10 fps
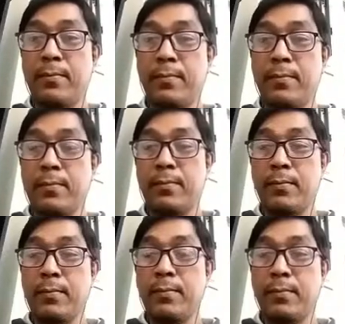
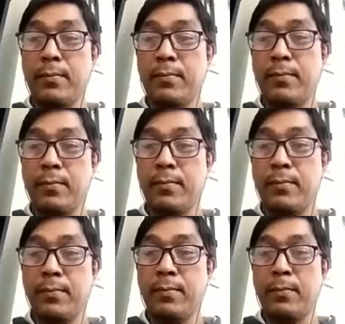
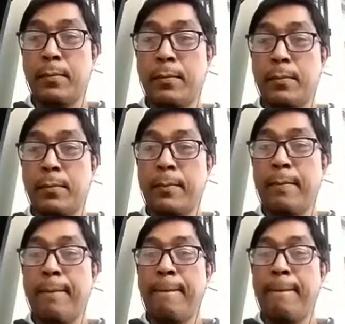
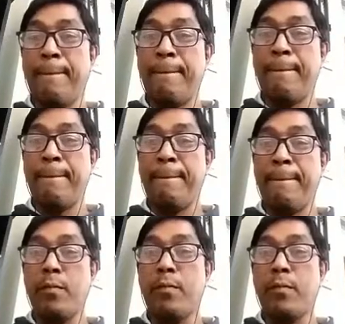
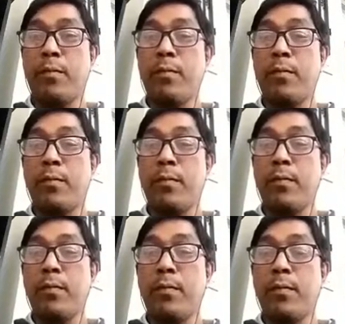
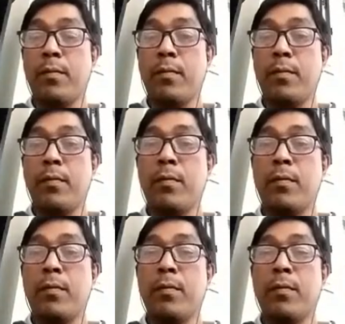
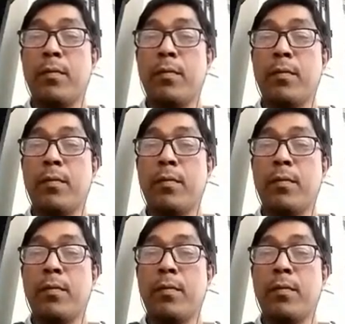The person shown says nothing.